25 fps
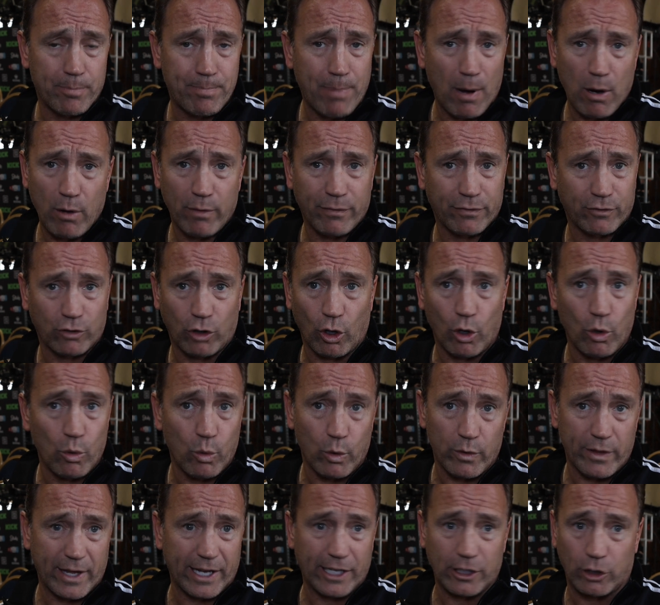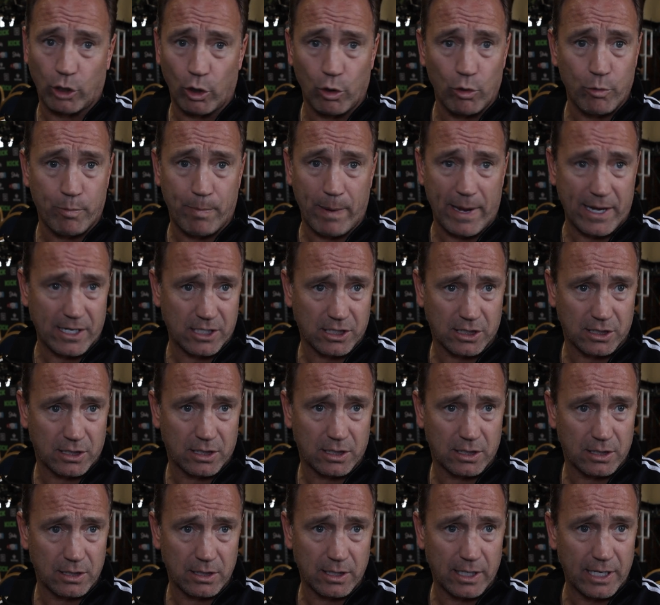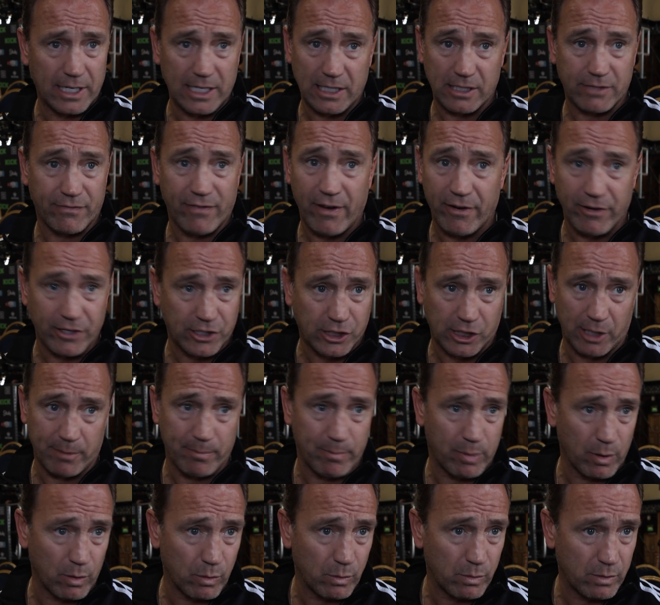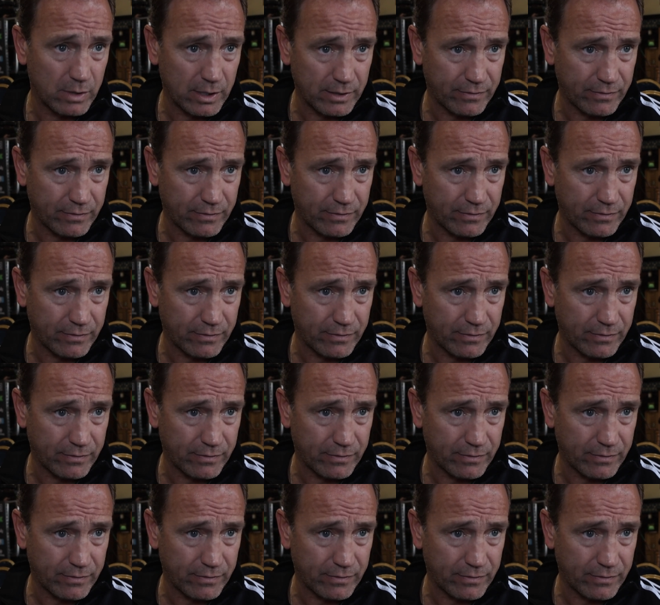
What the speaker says: both do what they do best, and it's very simple.